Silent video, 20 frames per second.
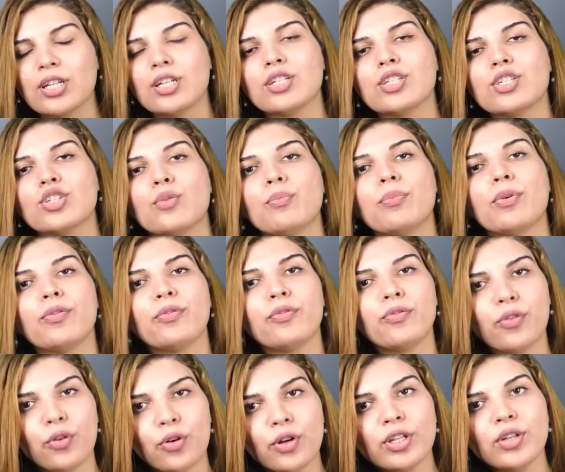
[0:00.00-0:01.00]
So
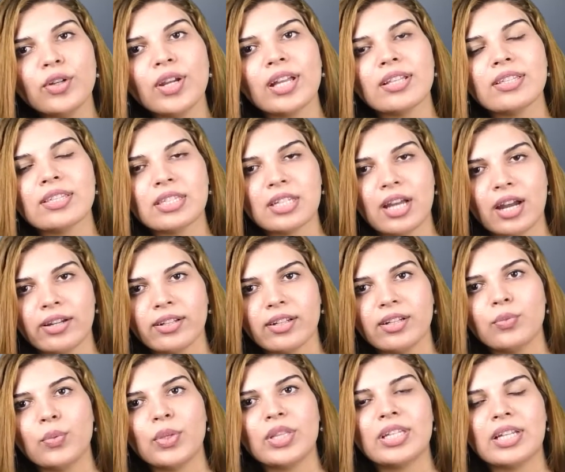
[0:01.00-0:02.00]
before you get
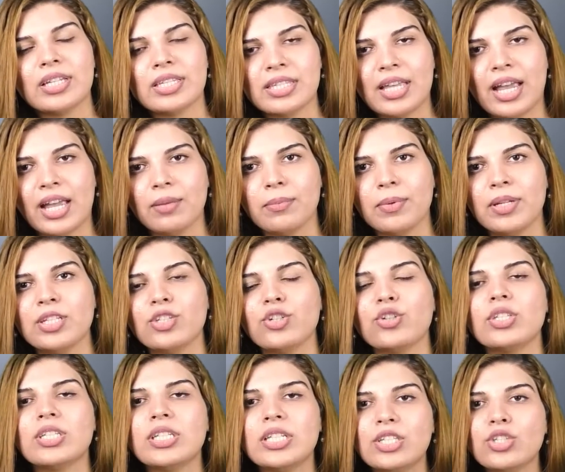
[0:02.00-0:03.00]
started with the assignment, you
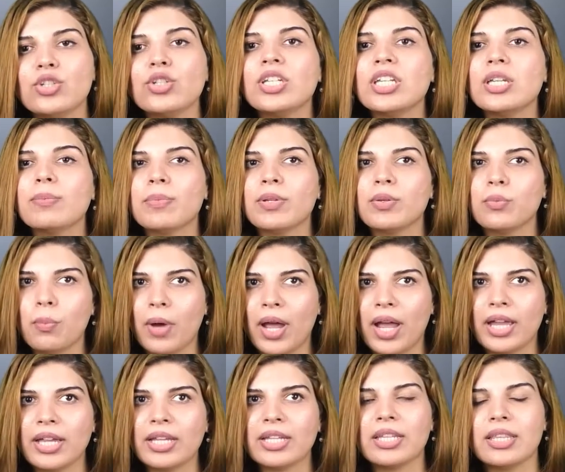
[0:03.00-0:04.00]
need to keep in
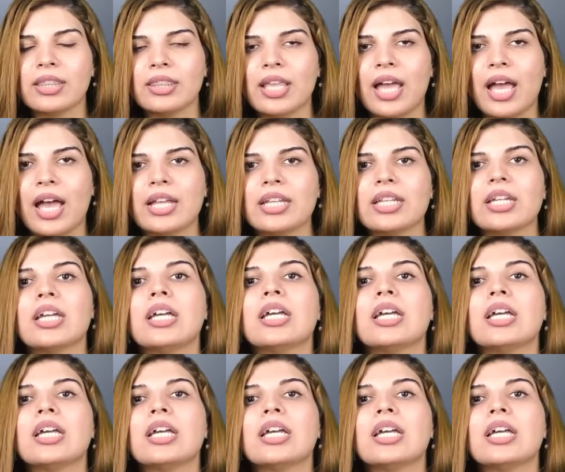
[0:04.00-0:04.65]
mind that